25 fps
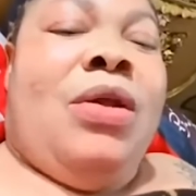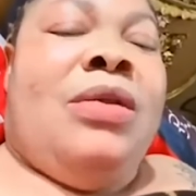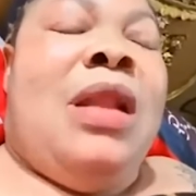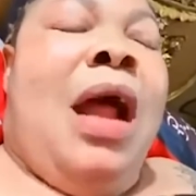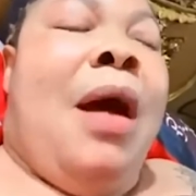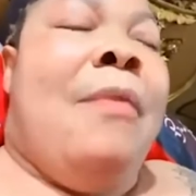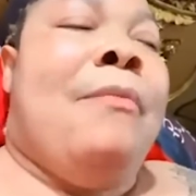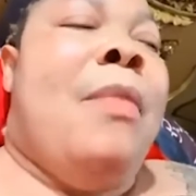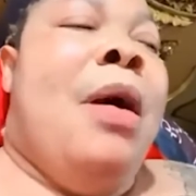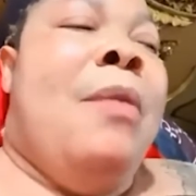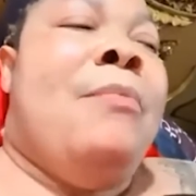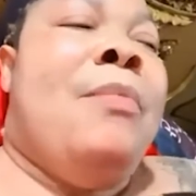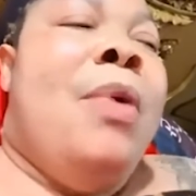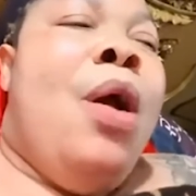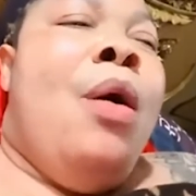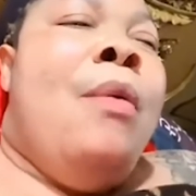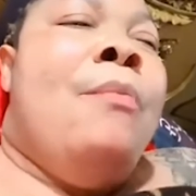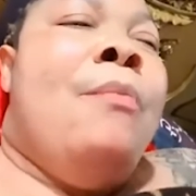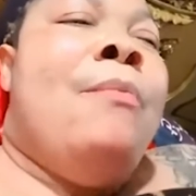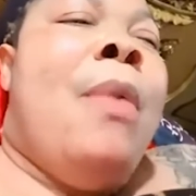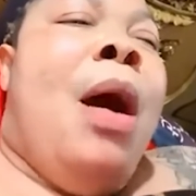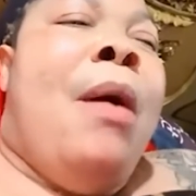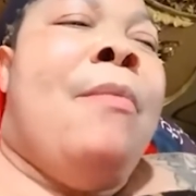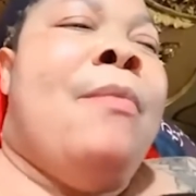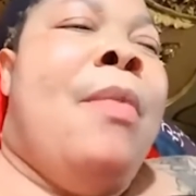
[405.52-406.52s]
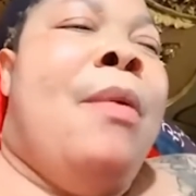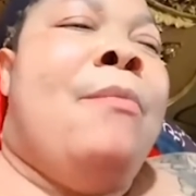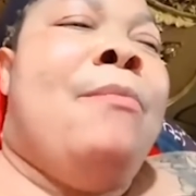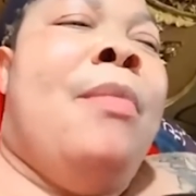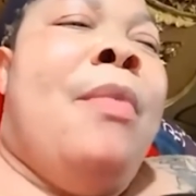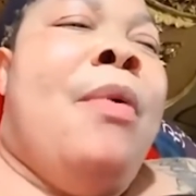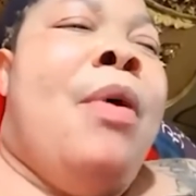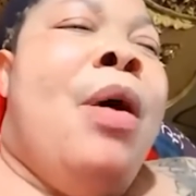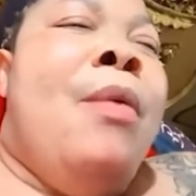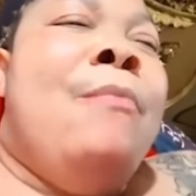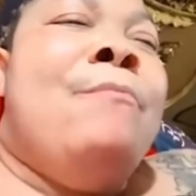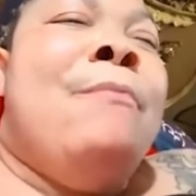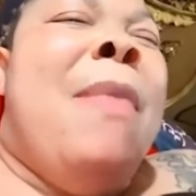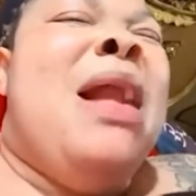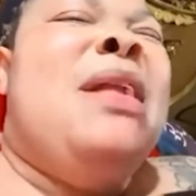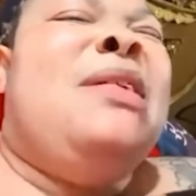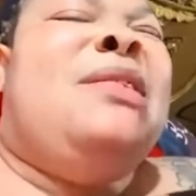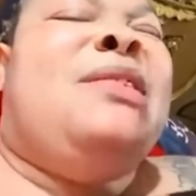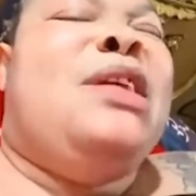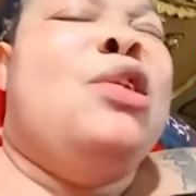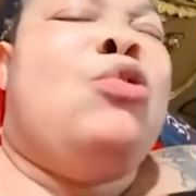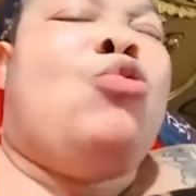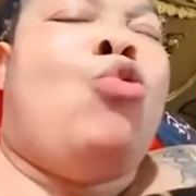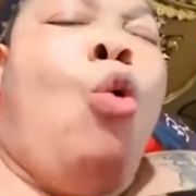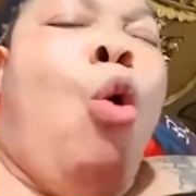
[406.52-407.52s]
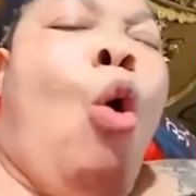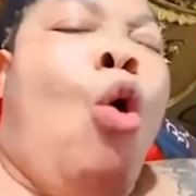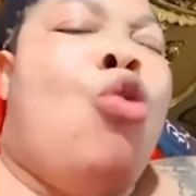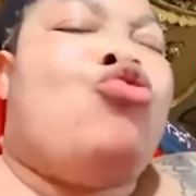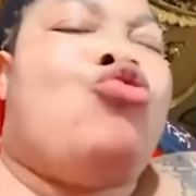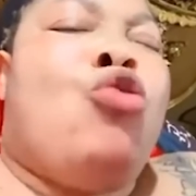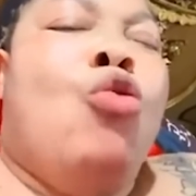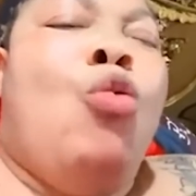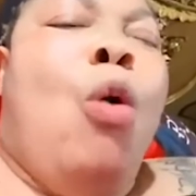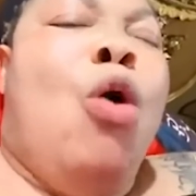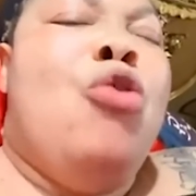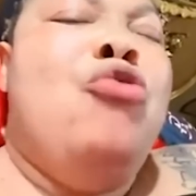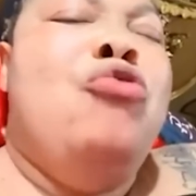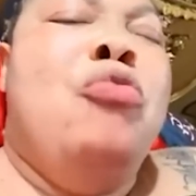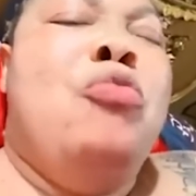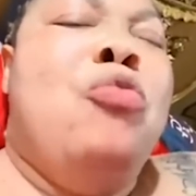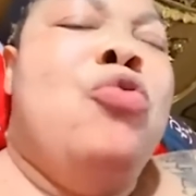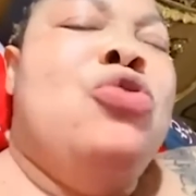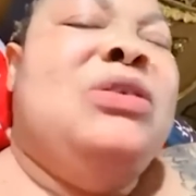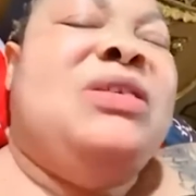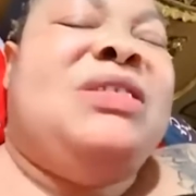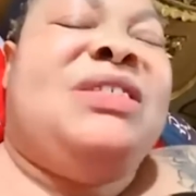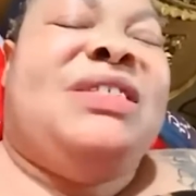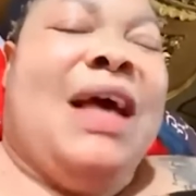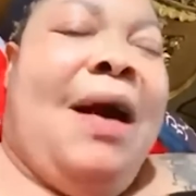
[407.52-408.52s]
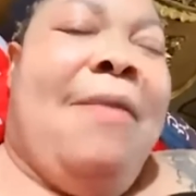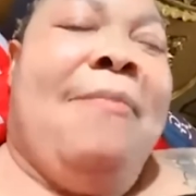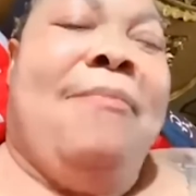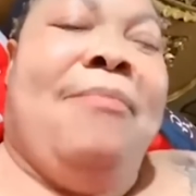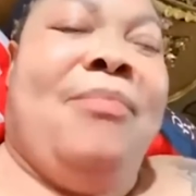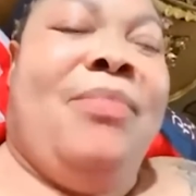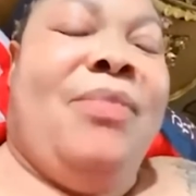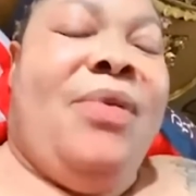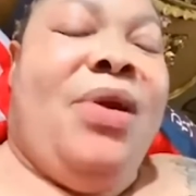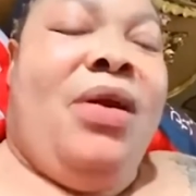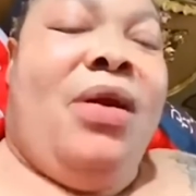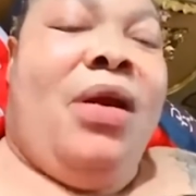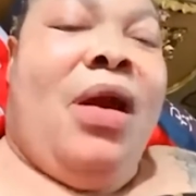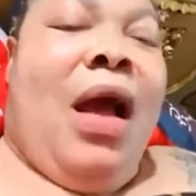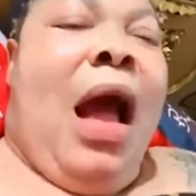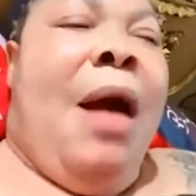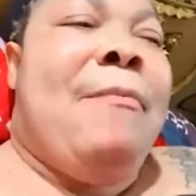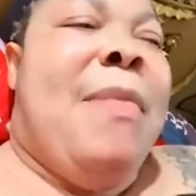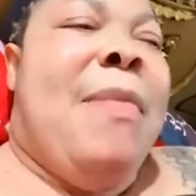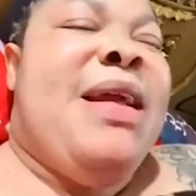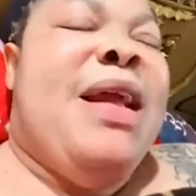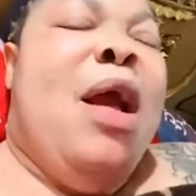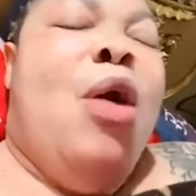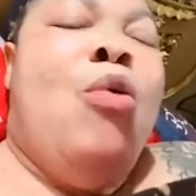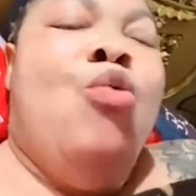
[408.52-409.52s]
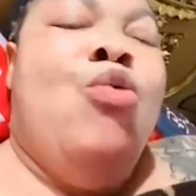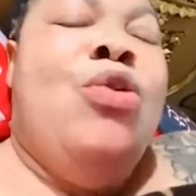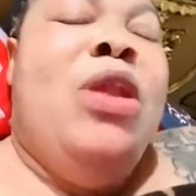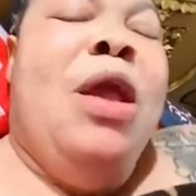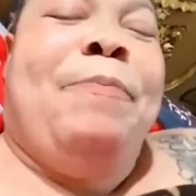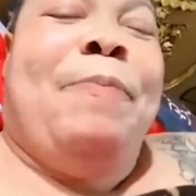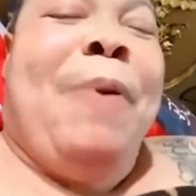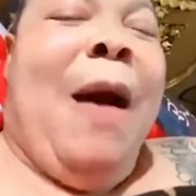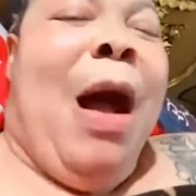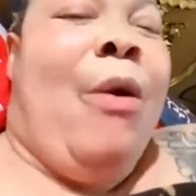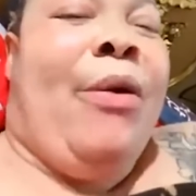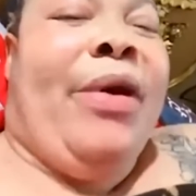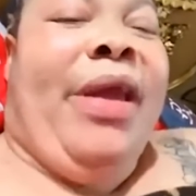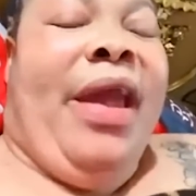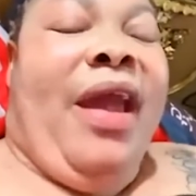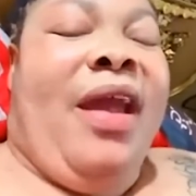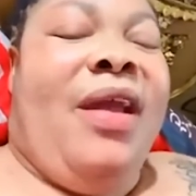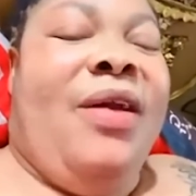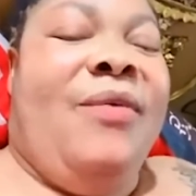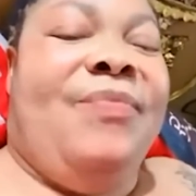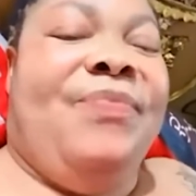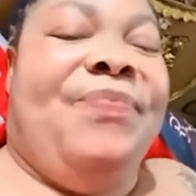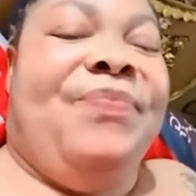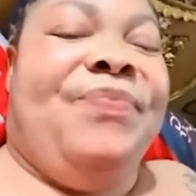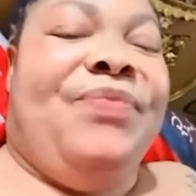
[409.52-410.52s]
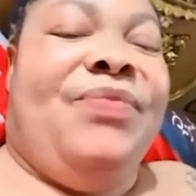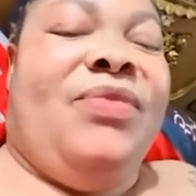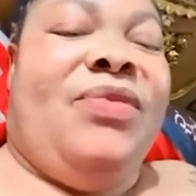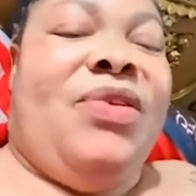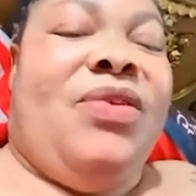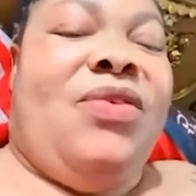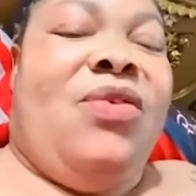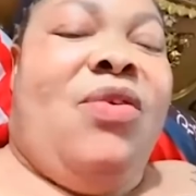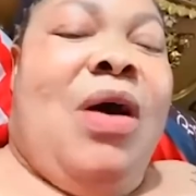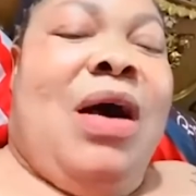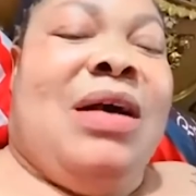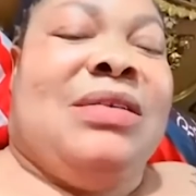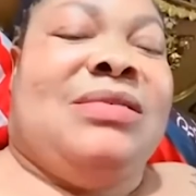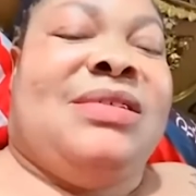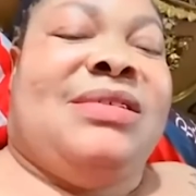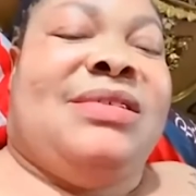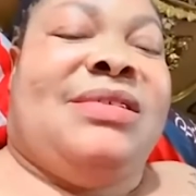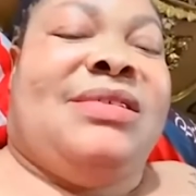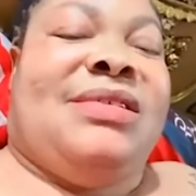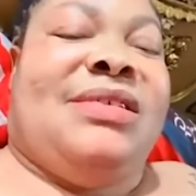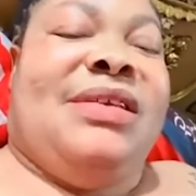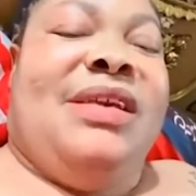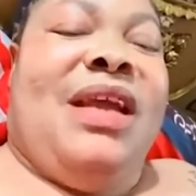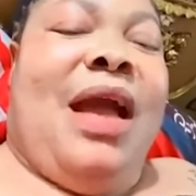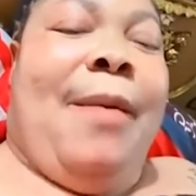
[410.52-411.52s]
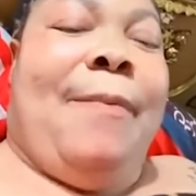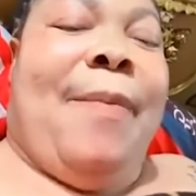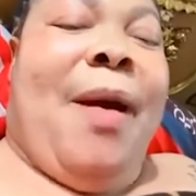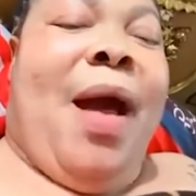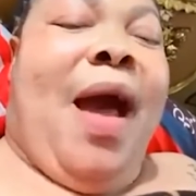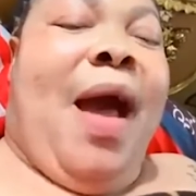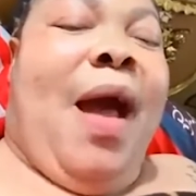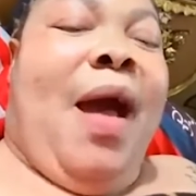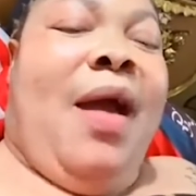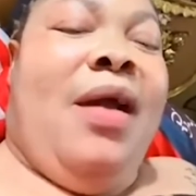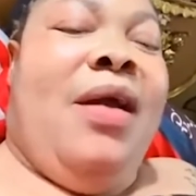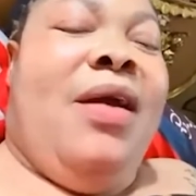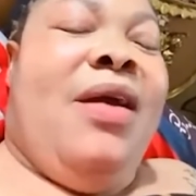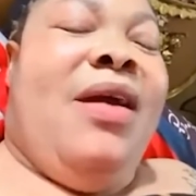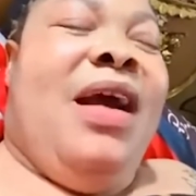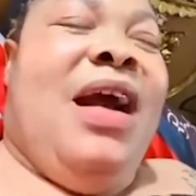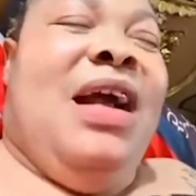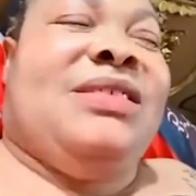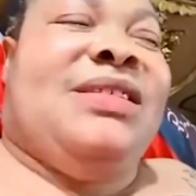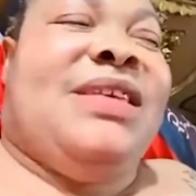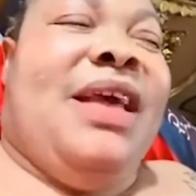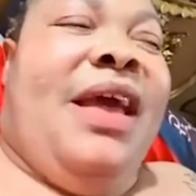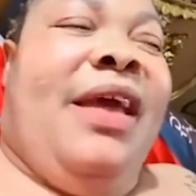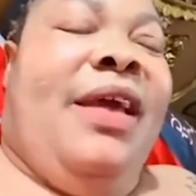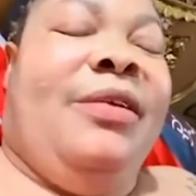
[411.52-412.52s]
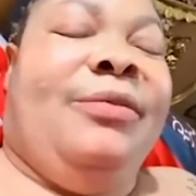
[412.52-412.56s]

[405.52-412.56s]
Now, medico do a no moon sem, I'm a yahuni power ye. I see a ba, I say,